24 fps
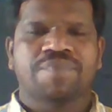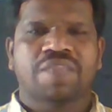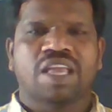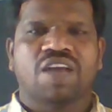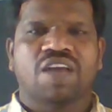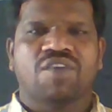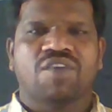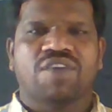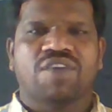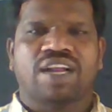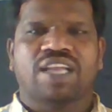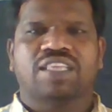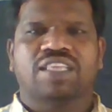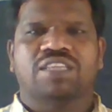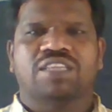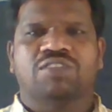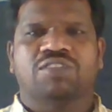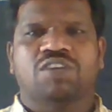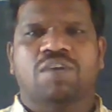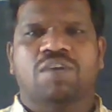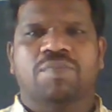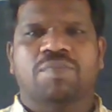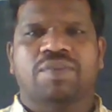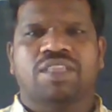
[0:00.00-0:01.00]
When at the
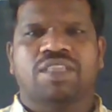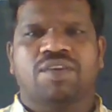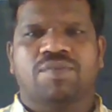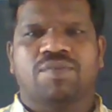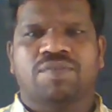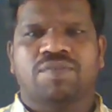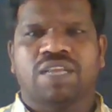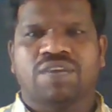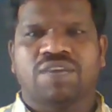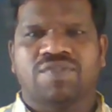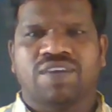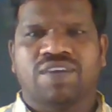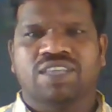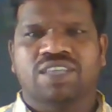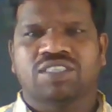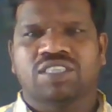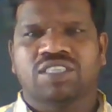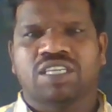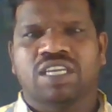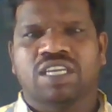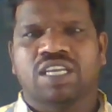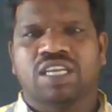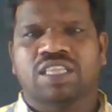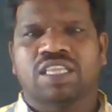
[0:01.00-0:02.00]
stop of that
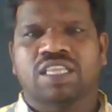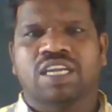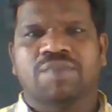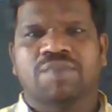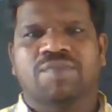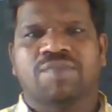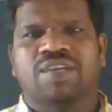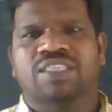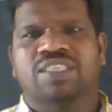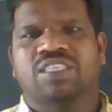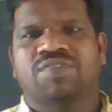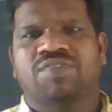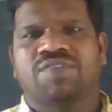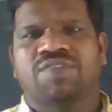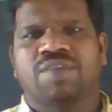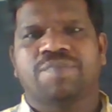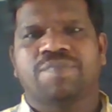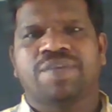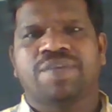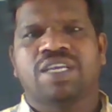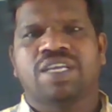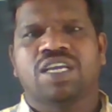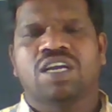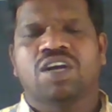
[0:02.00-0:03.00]
function will
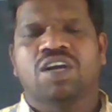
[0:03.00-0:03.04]
be